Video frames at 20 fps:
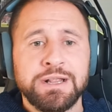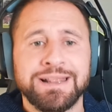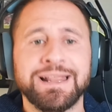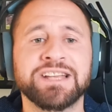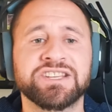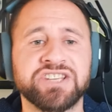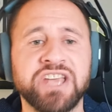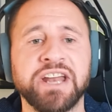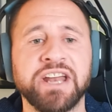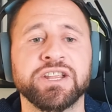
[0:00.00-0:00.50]

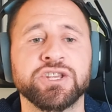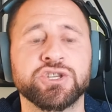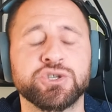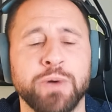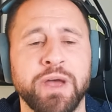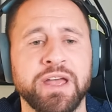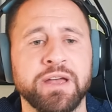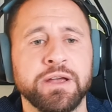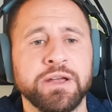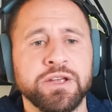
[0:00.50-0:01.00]
Let's get
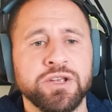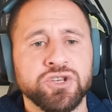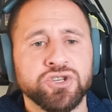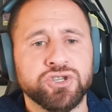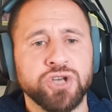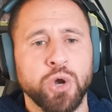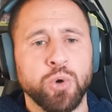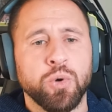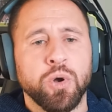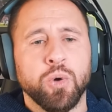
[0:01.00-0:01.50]
into it.
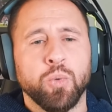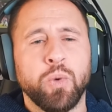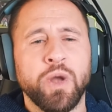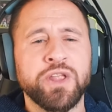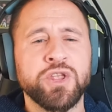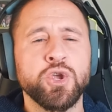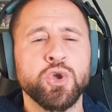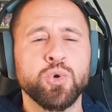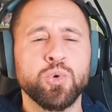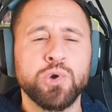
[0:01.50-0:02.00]
So
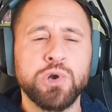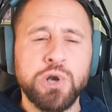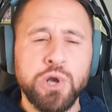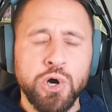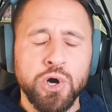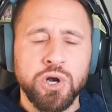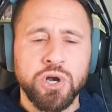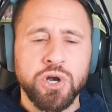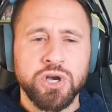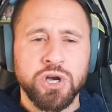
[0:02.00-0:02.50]
when you
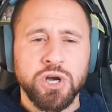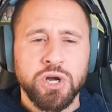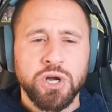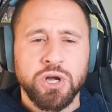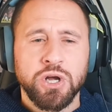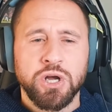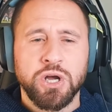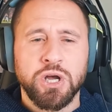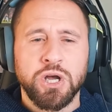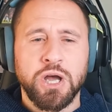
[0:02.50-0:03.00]
look
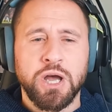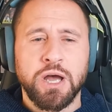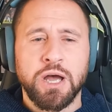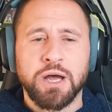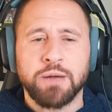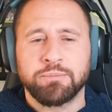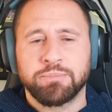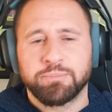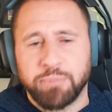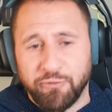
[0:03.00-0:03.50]

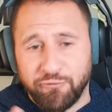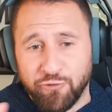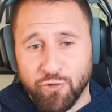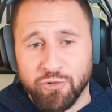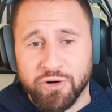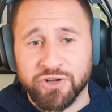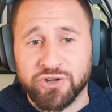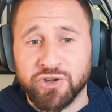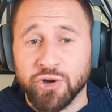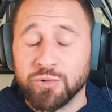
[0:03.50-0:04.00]
at,
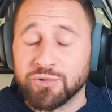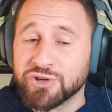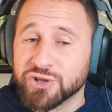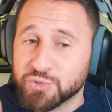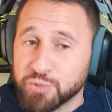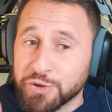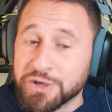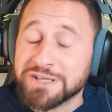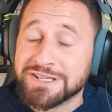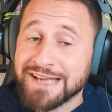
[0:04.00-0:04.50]
before I do,
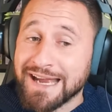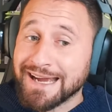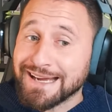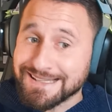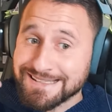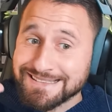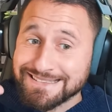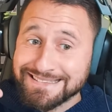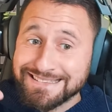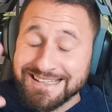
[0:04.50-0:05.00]
just want to say I,
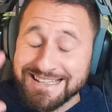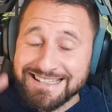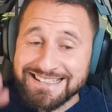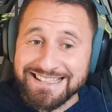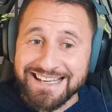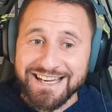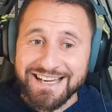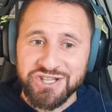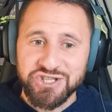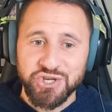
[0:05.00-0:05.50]
I did
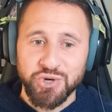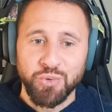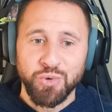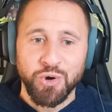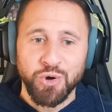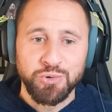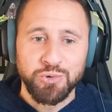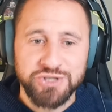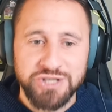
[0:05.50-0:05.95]
say two all.